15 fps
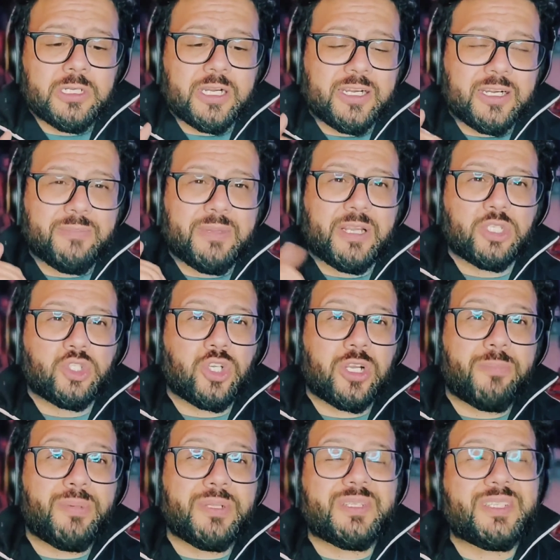Um, and I'll try to
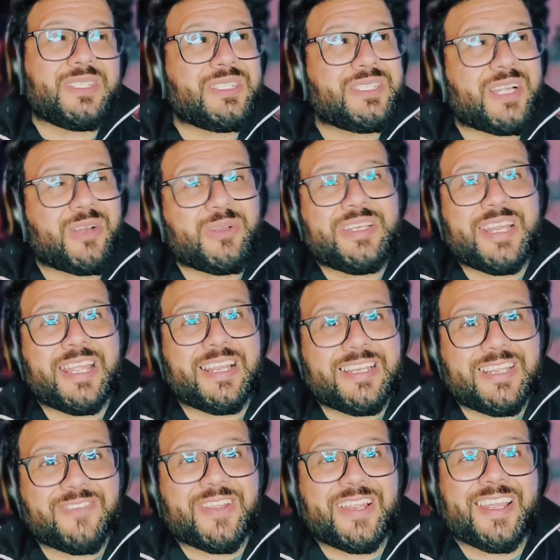put this out
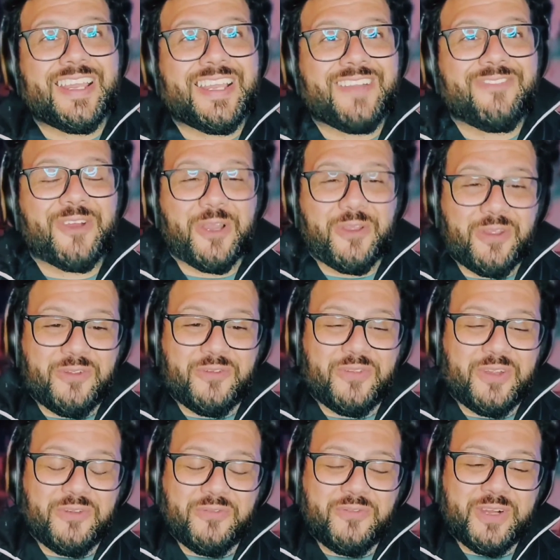daily if I can. If, if,
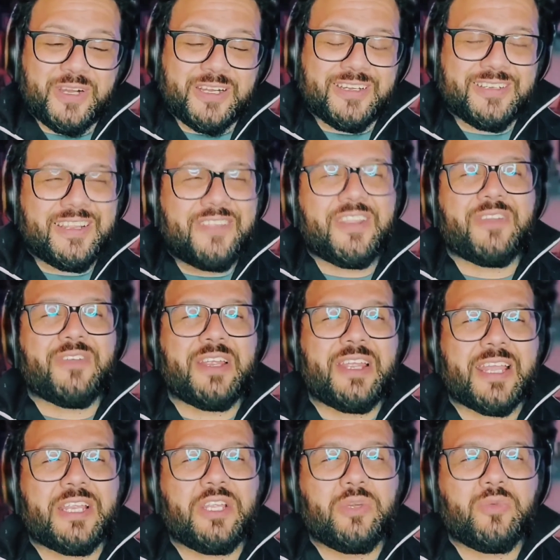if uh, not that if I
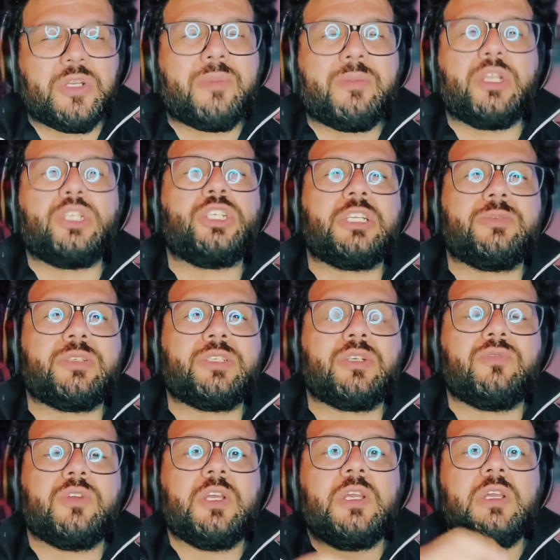can, you know what? I'm gonna challenge
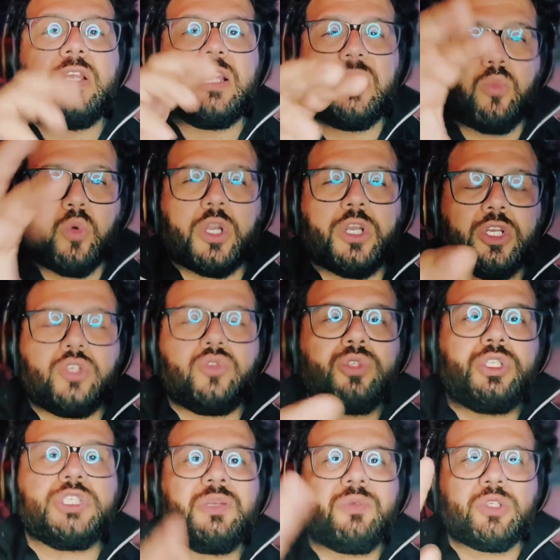myself, and we're gonna do
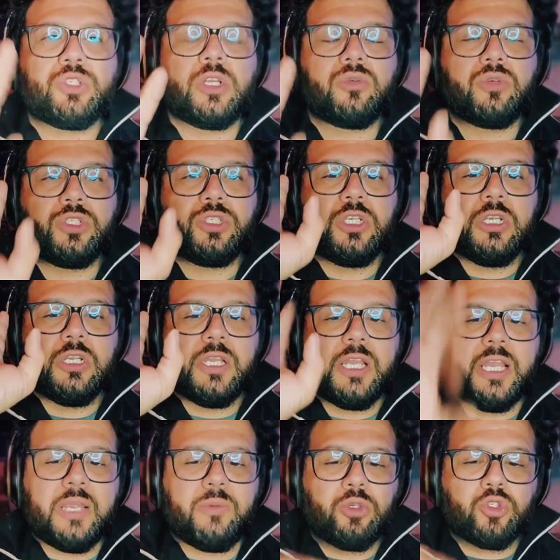these chakras,
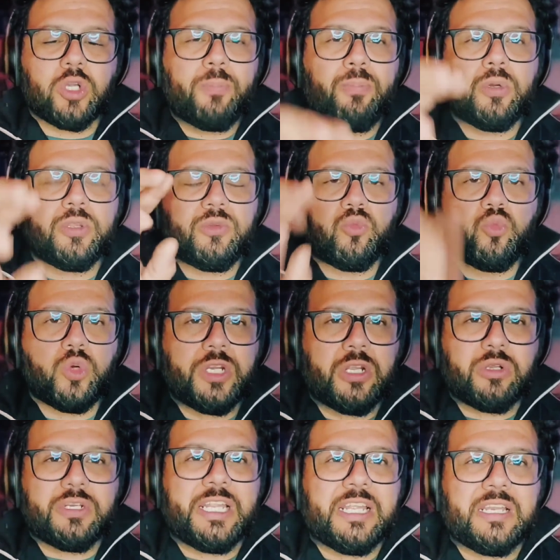and we'll try to put one
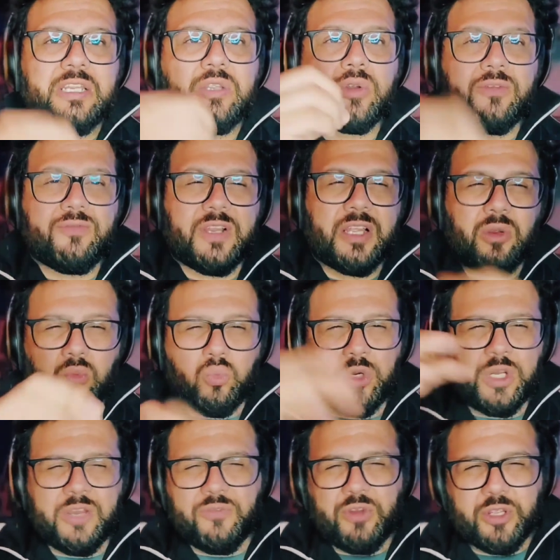out daily, or if not,
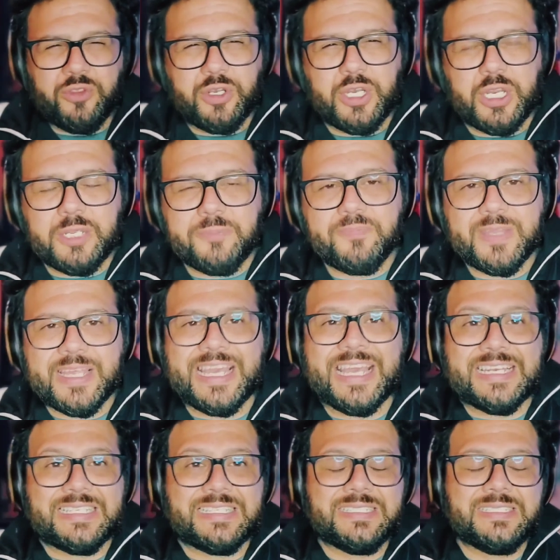one every other day at
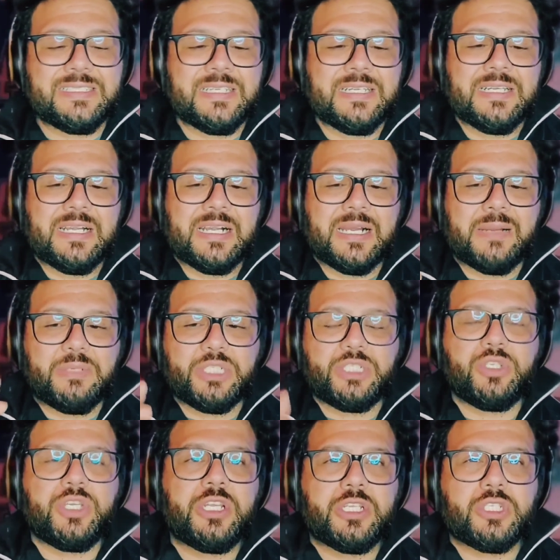least, um, just
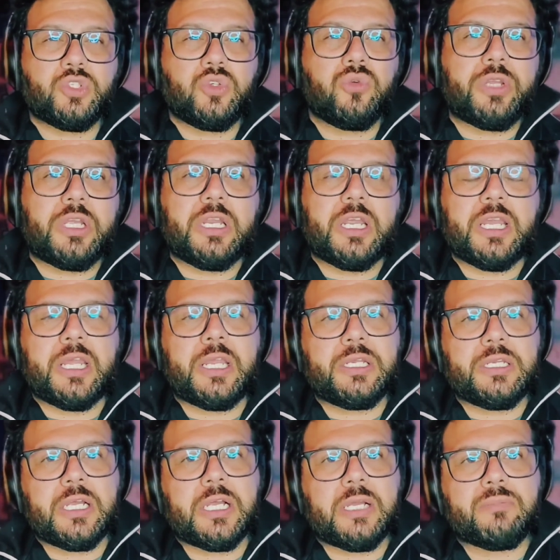to get this going.
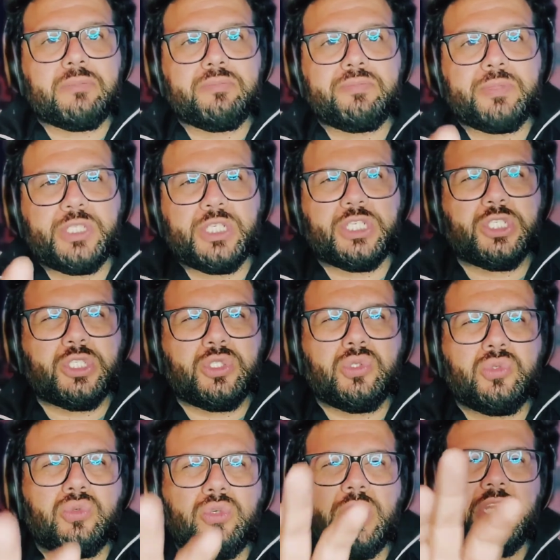And um, just
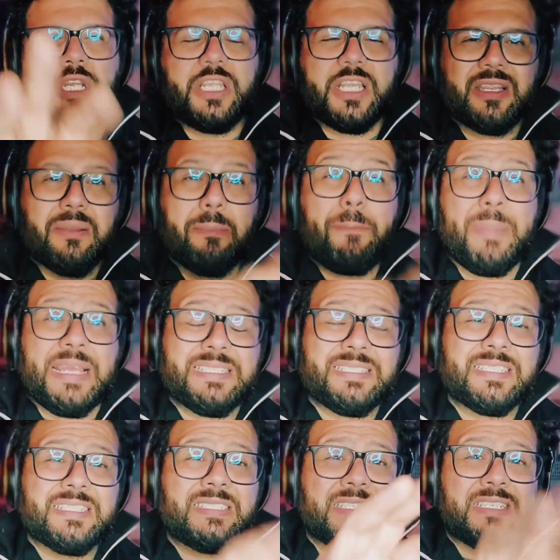to get the
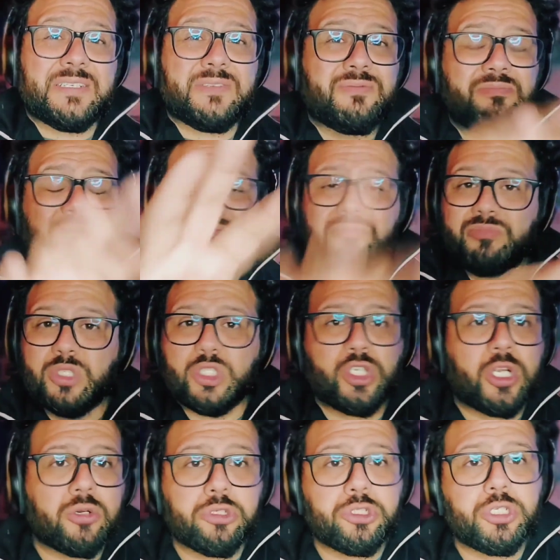basics of the
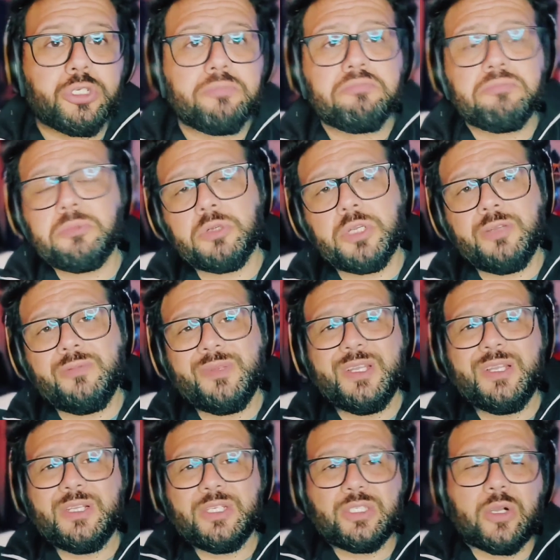chakra ship. Okay?
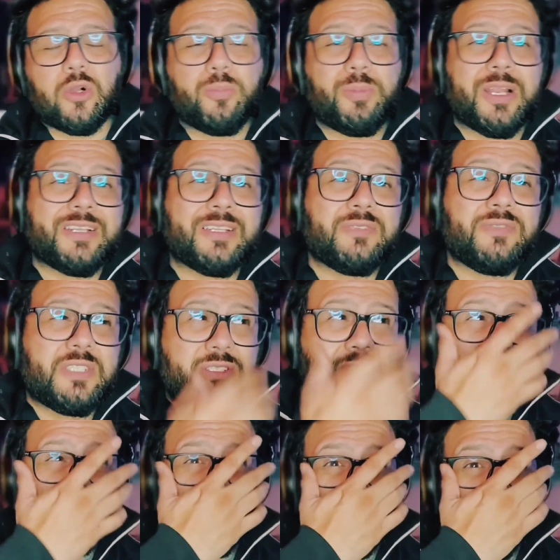So I hope you like this video.
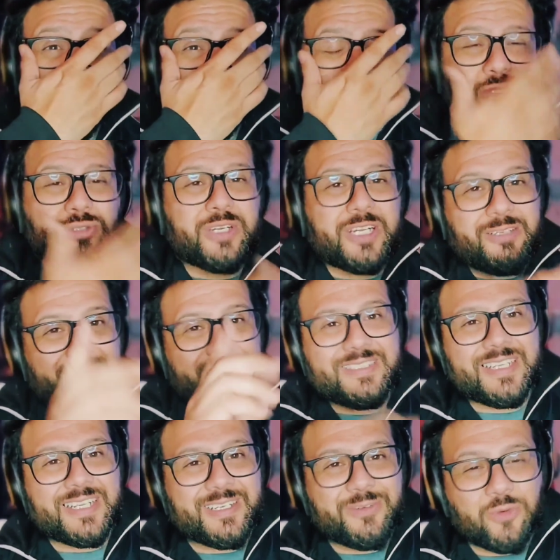Please like and subscribe, and
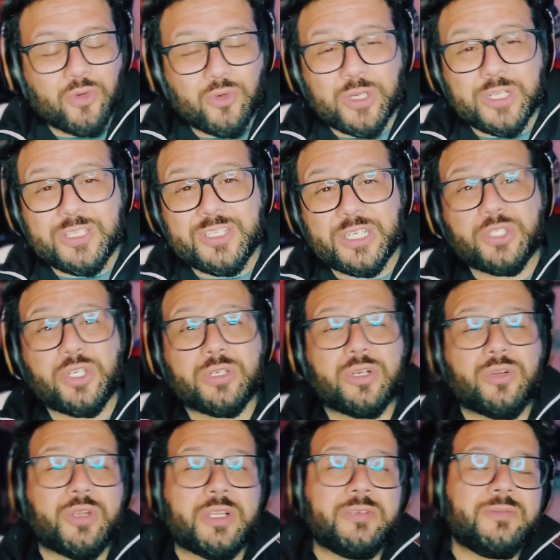uh, we'll get to the next chakra
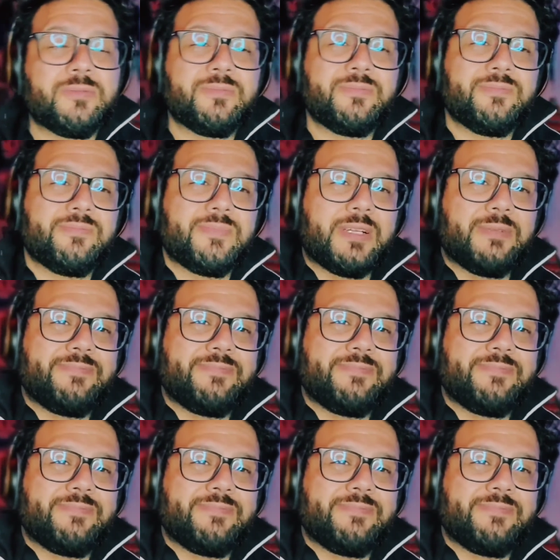going. Bye.